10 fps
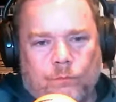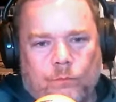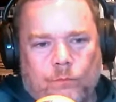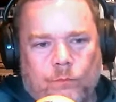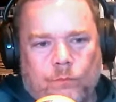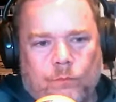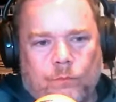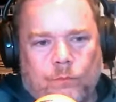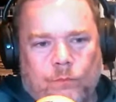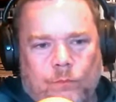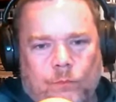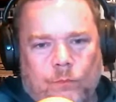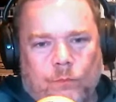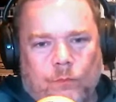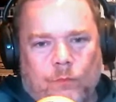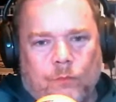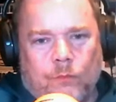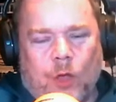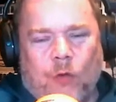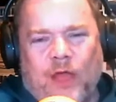Oh
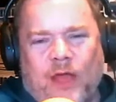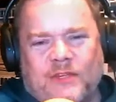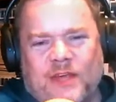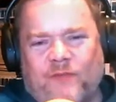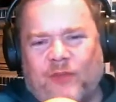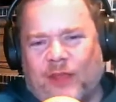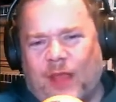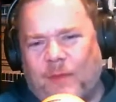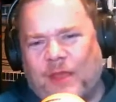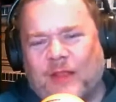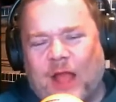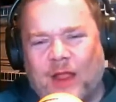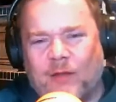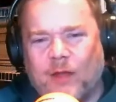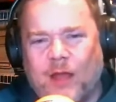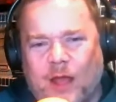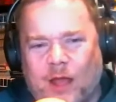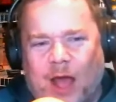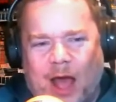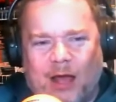yeah, definitely. I mean, like,
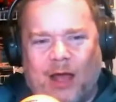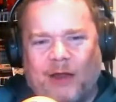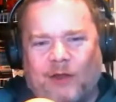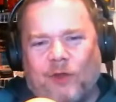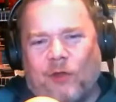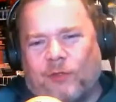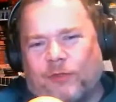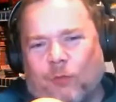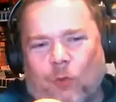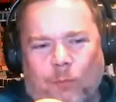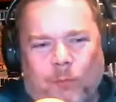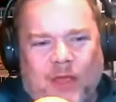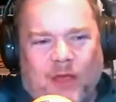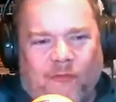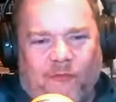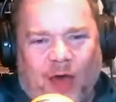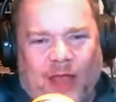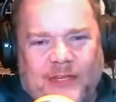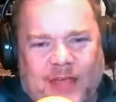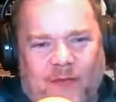I don't know that there won't be a
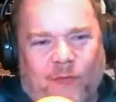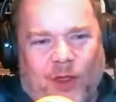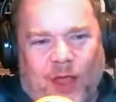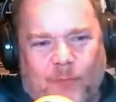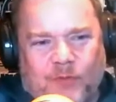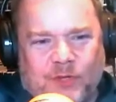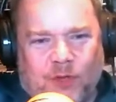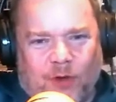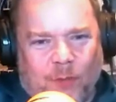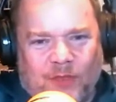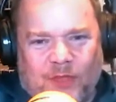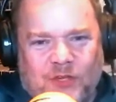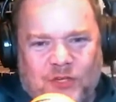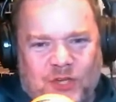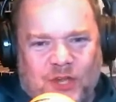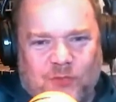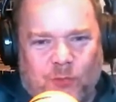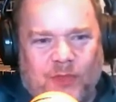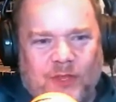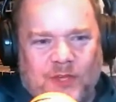fight every episode. I mean, that's just
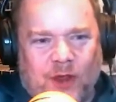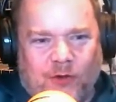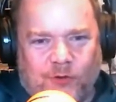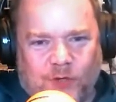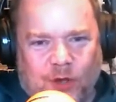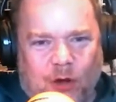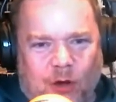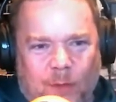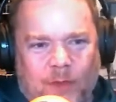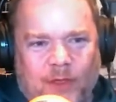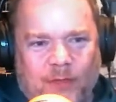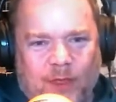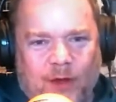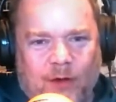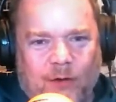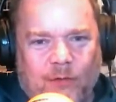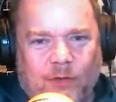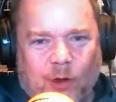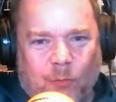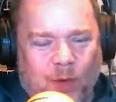what these characters are. I mean,
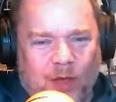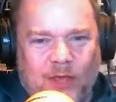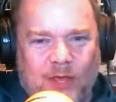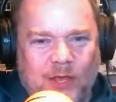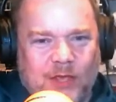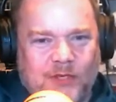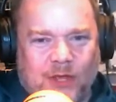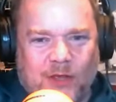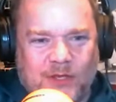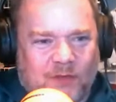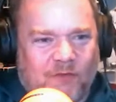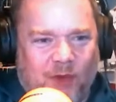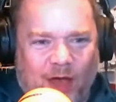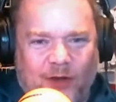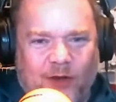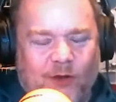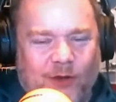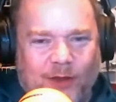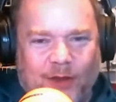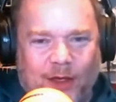Bucky is a fighter,
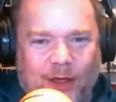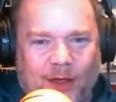and